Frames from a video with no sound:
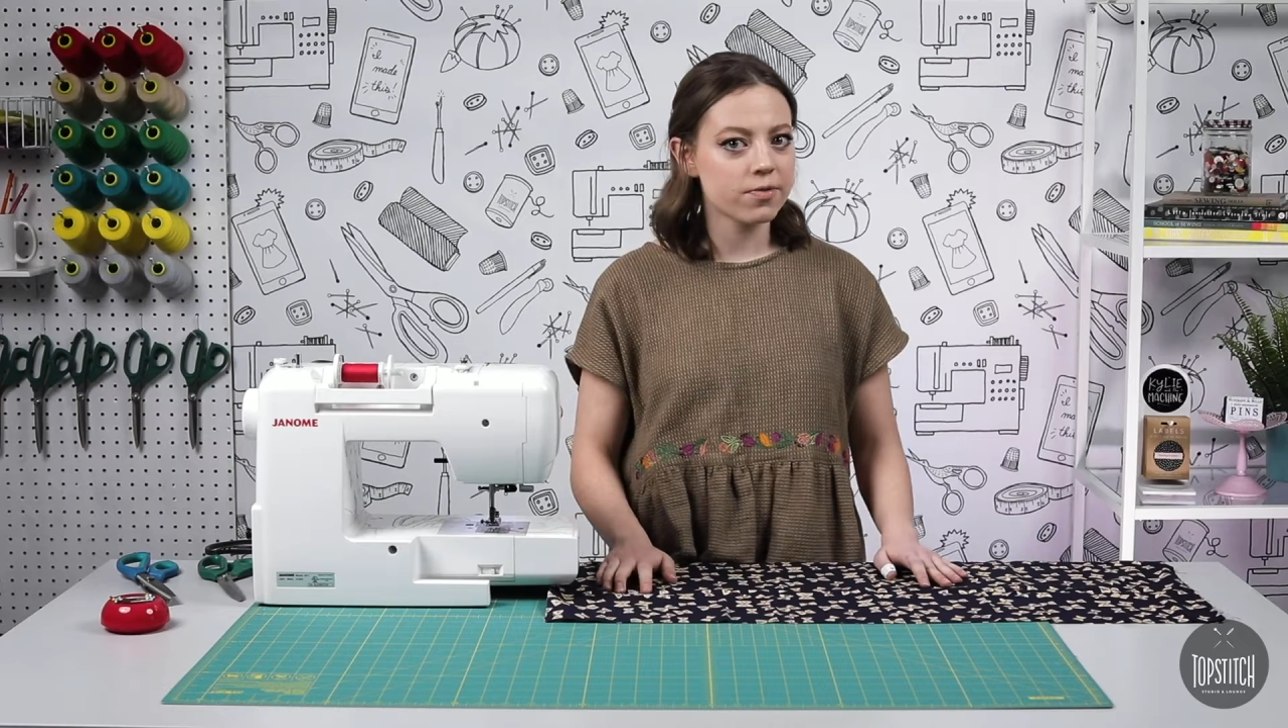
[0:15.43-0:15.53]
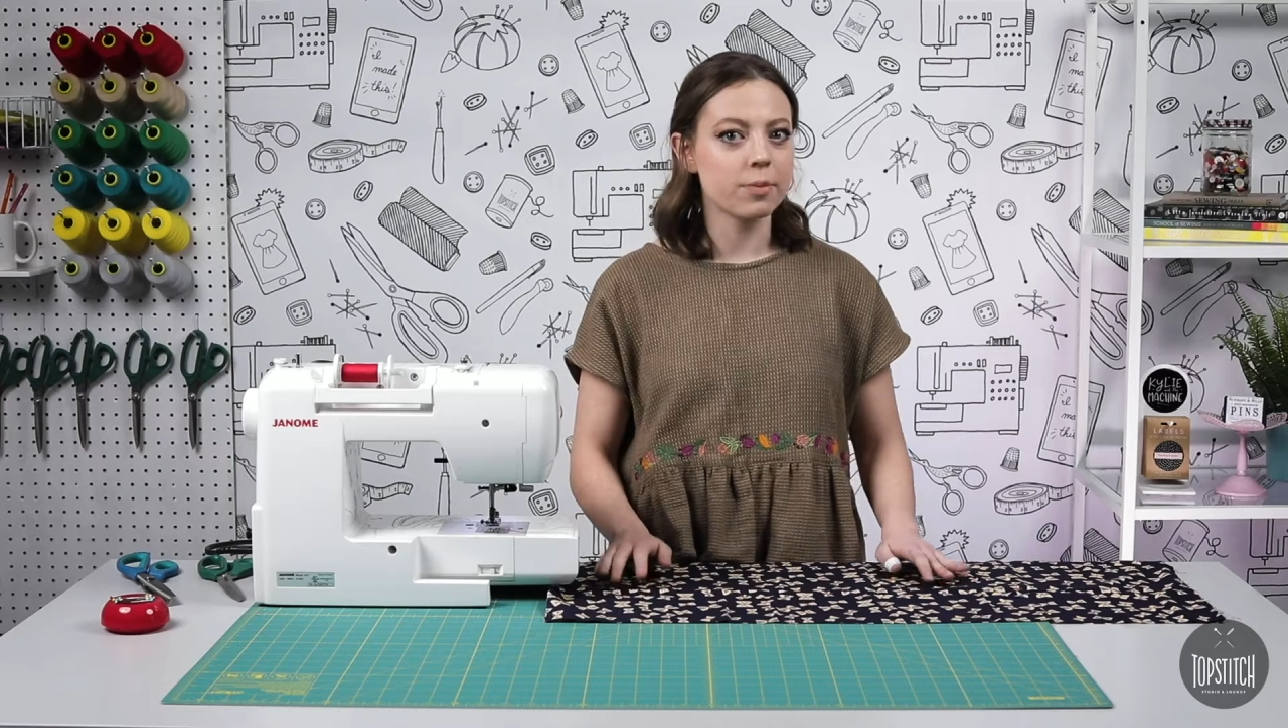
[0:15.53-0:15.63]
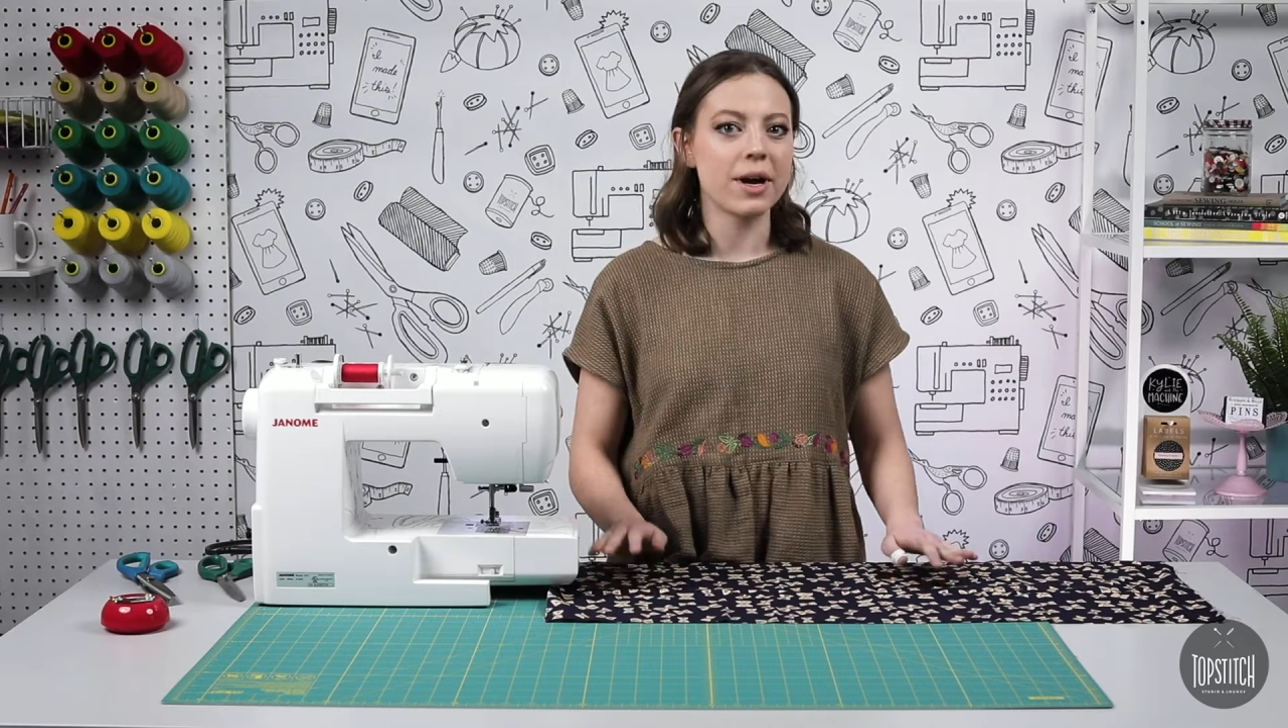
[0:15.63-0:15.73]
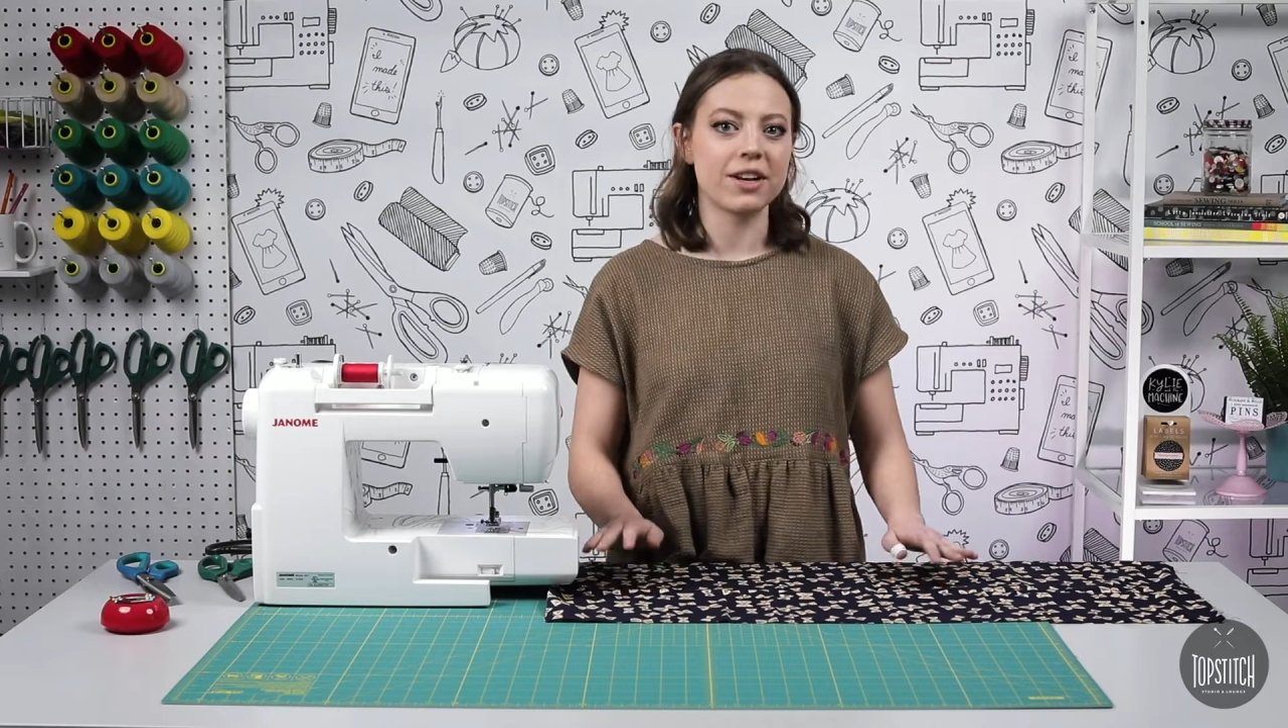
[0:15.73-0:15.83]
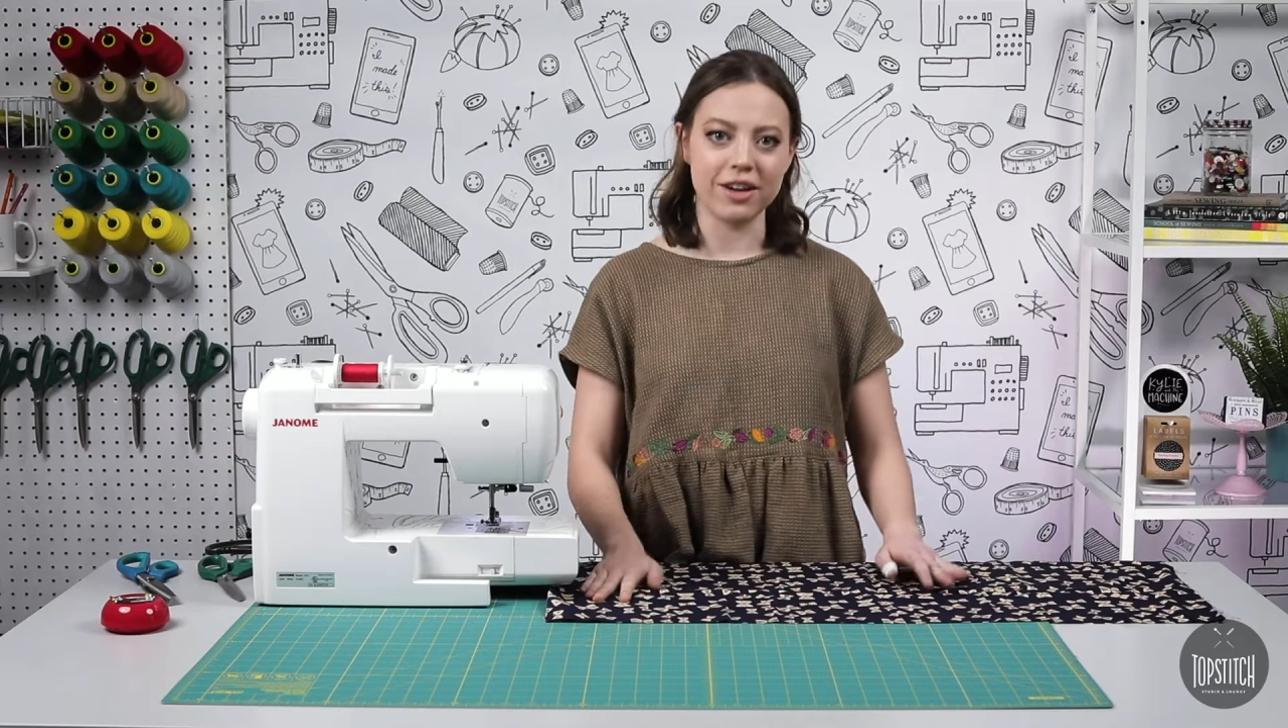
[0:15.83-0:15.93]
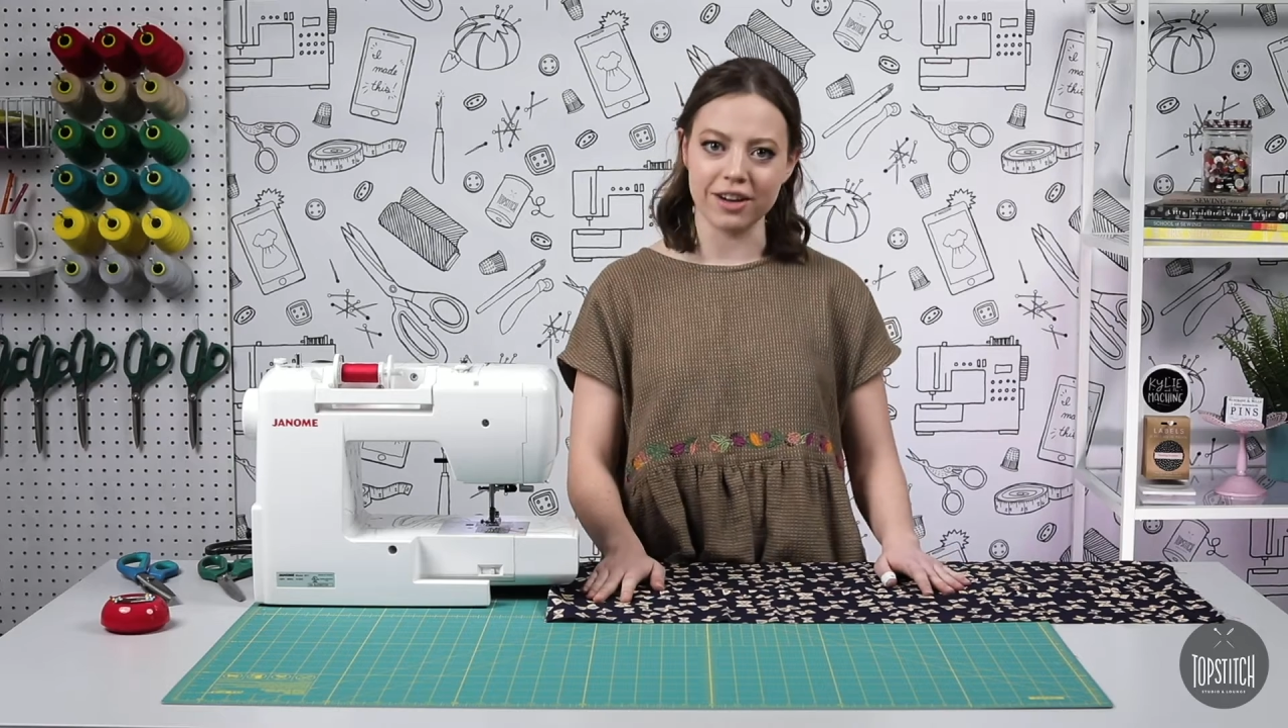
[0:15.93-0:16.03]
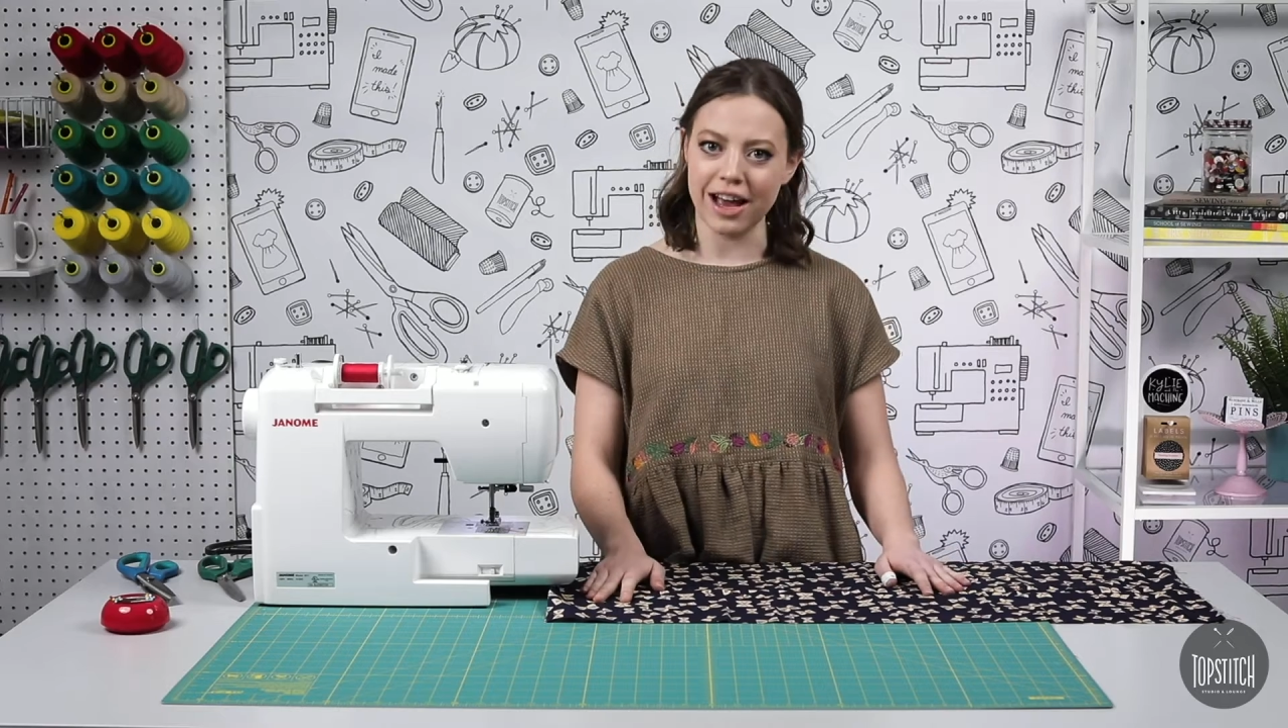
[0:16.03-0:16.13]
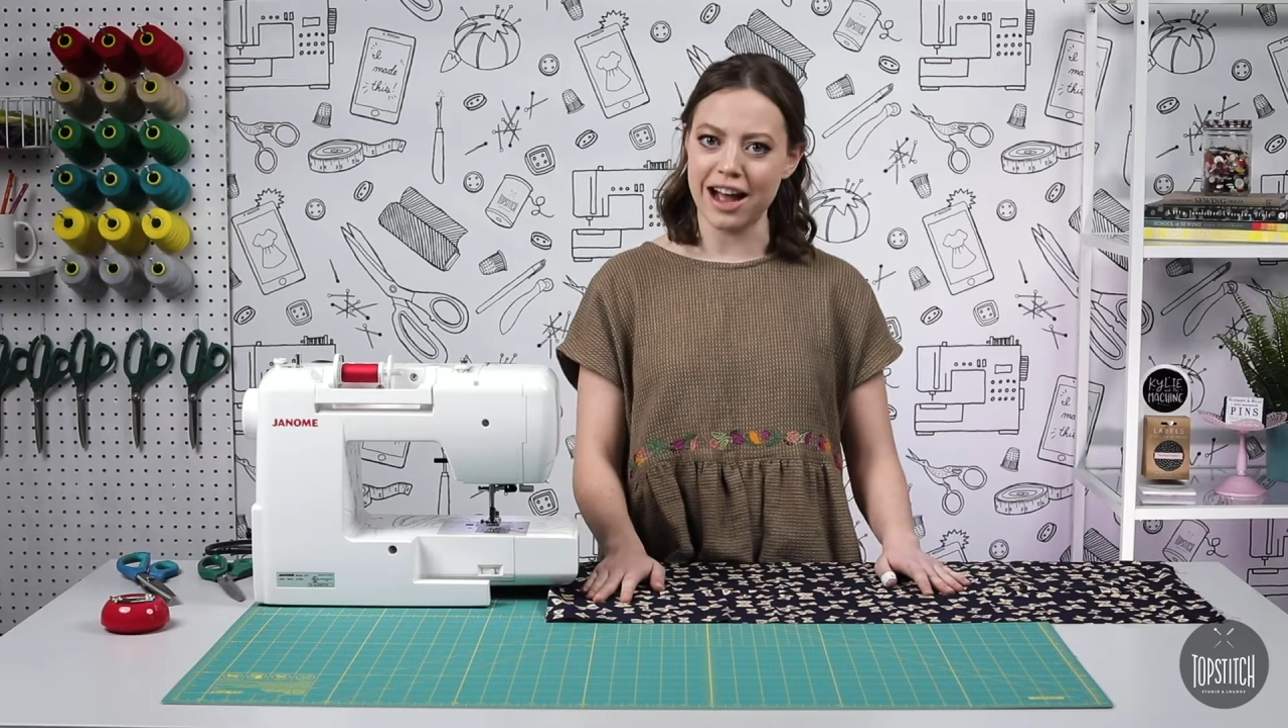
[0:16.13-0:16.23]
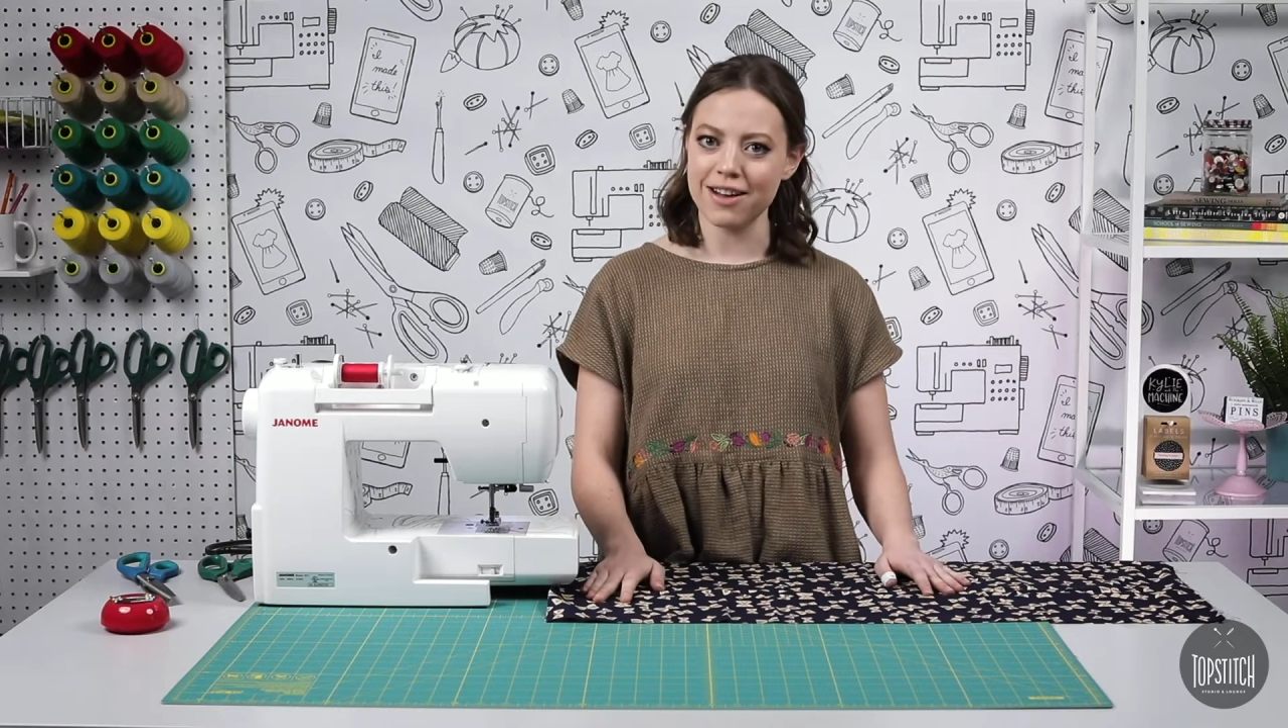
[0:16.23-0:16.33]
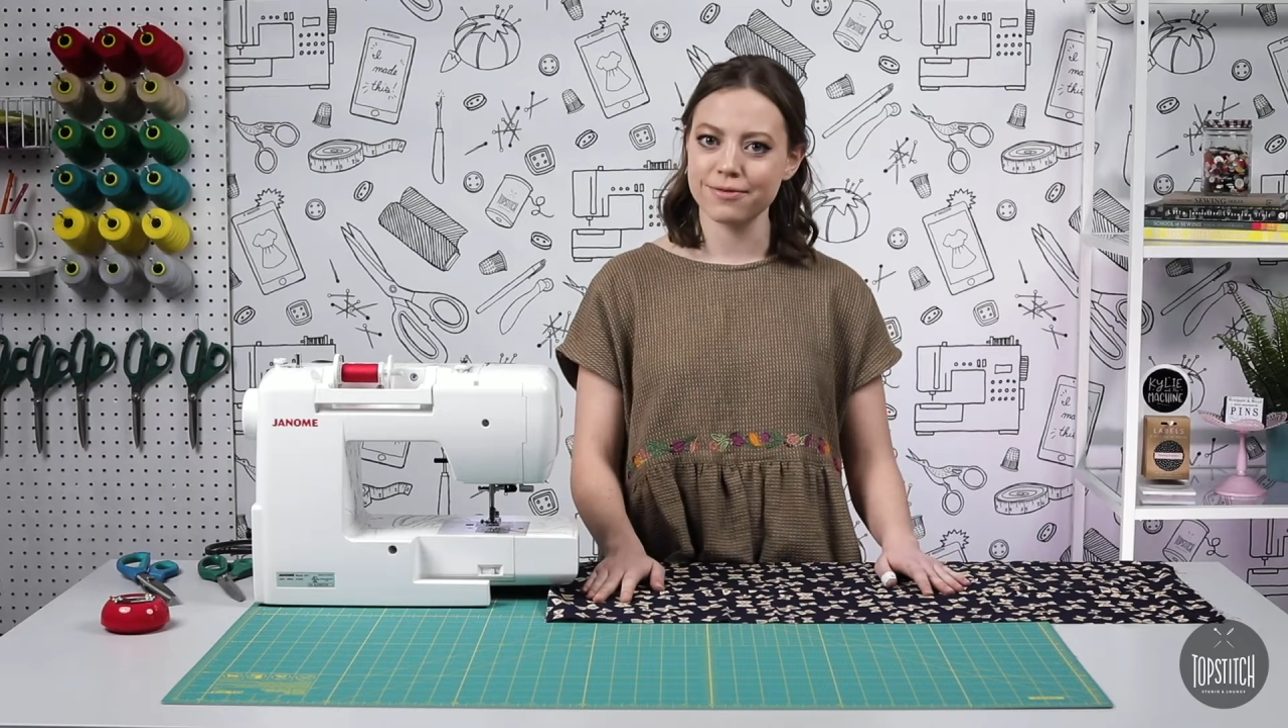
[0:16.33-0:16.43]
for about a year and a
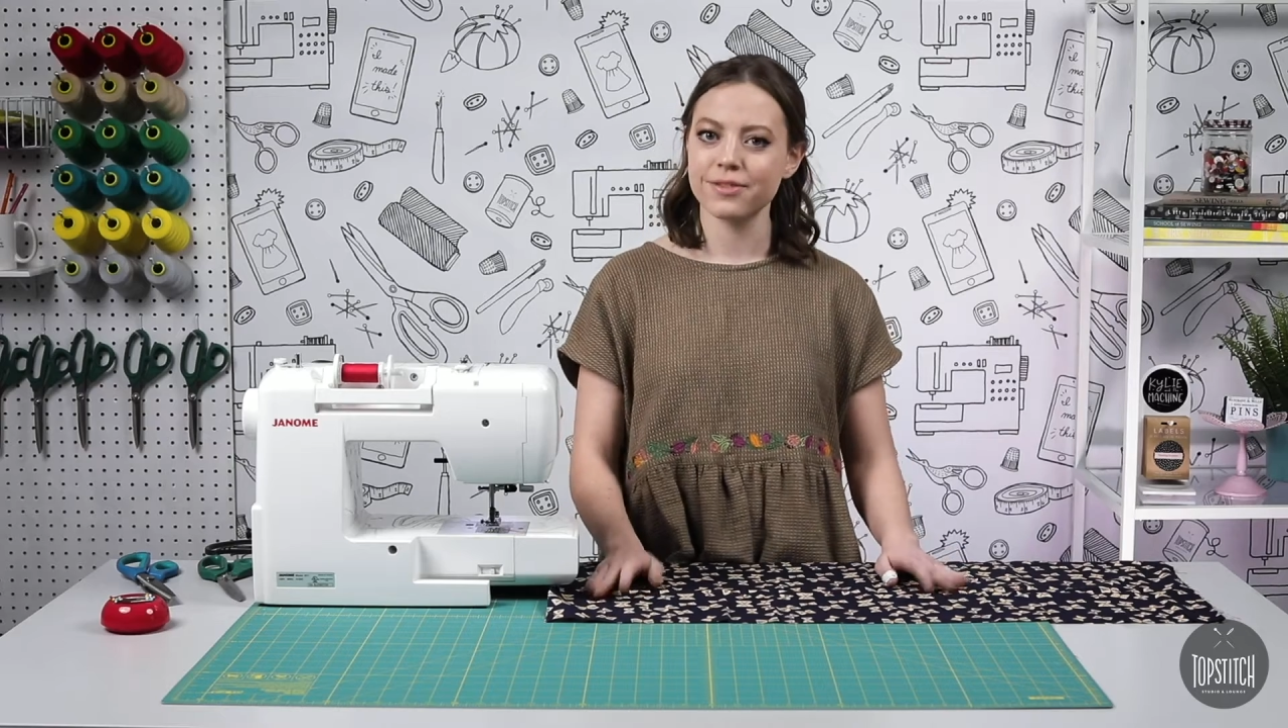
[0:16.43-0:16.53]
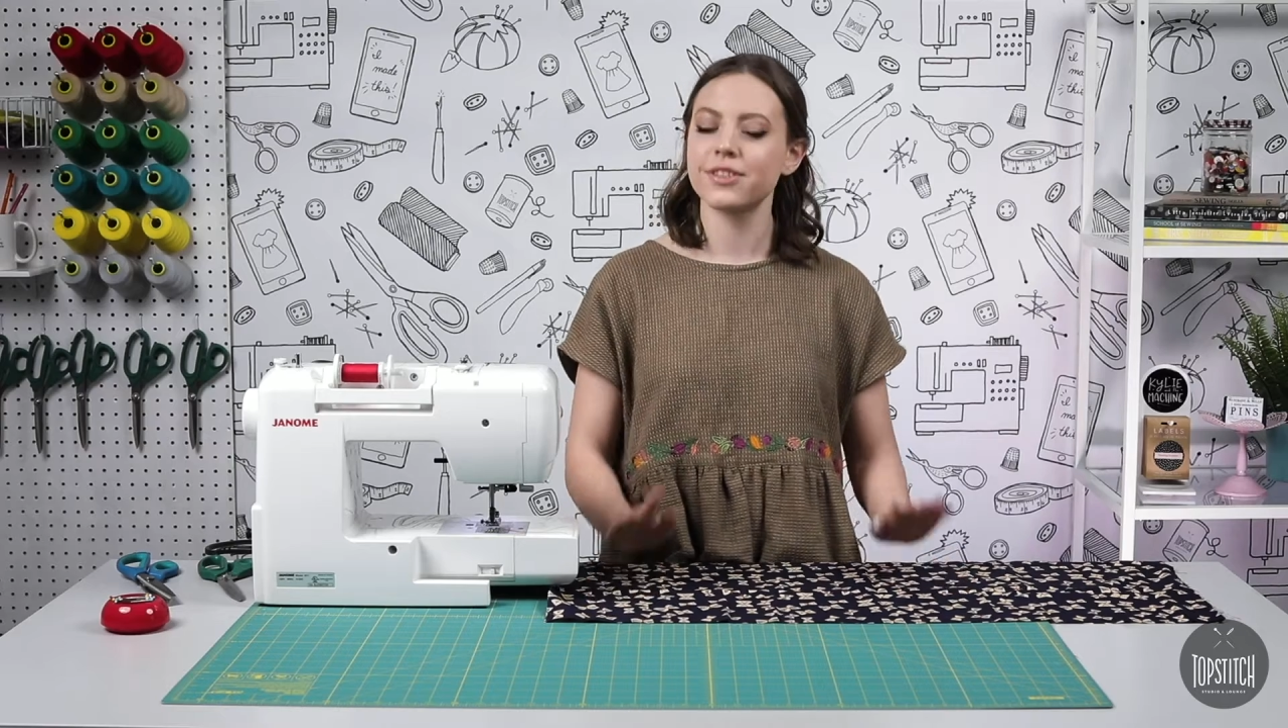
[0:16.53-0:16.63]
half.